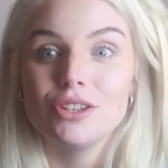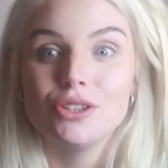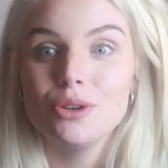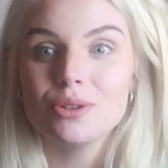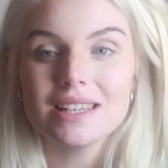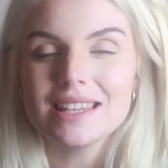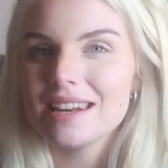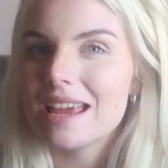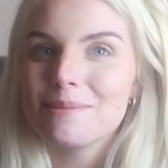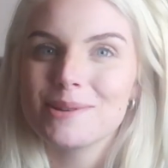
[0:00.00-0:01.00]
usually the
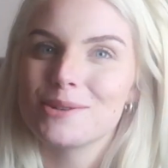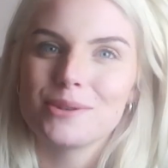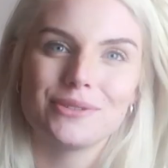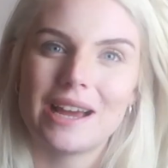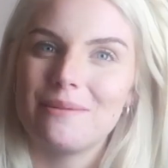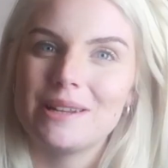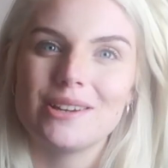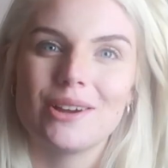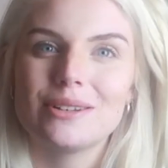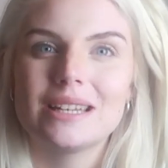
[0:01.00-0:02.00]
neighbours or the family
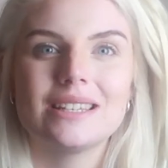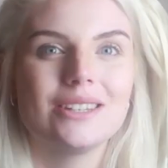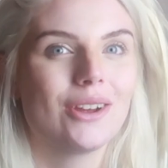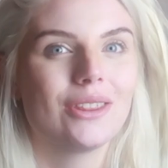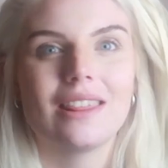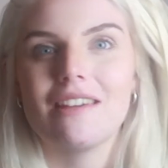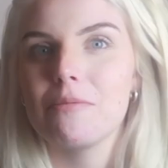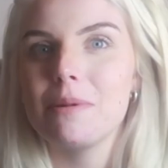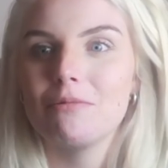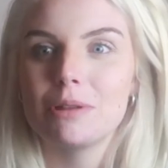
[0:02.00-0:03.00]
notice, that they're
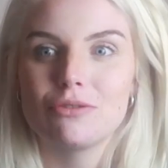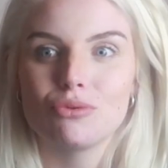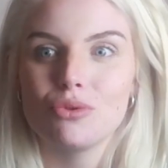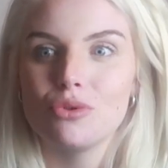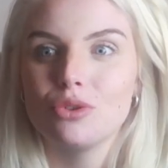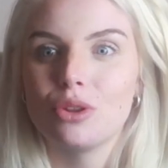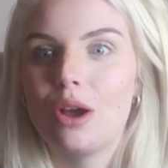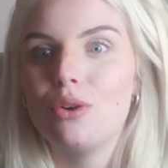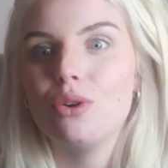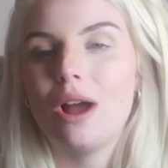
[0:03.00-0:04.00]
a bit withdrawn, or
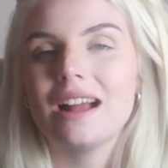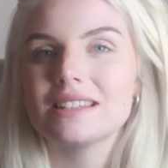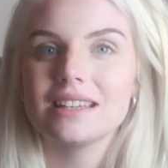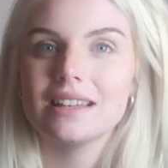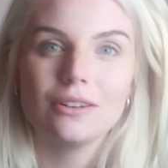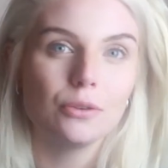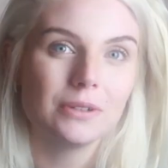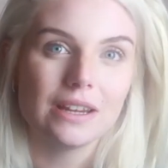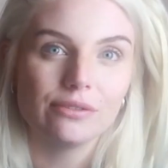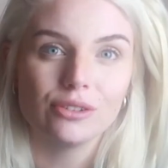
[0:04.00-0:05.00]
they're acting a little
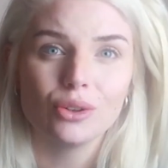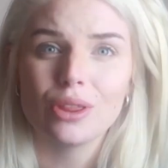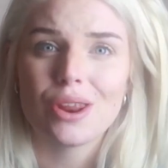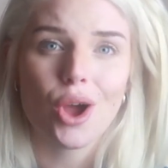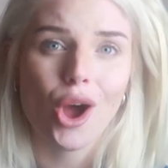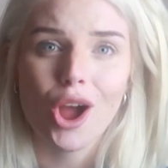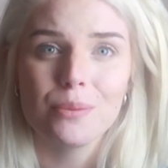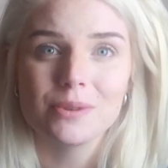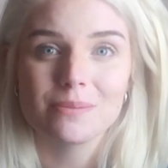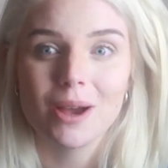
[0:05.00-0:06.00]
different, or they're not
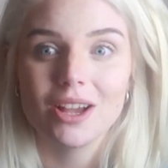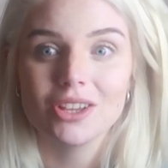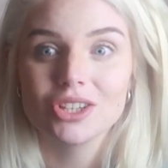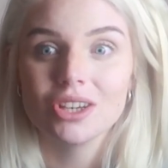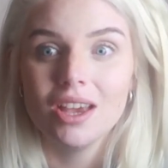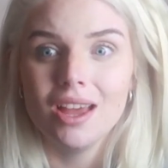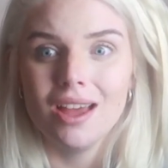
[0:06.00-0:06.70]
home as much.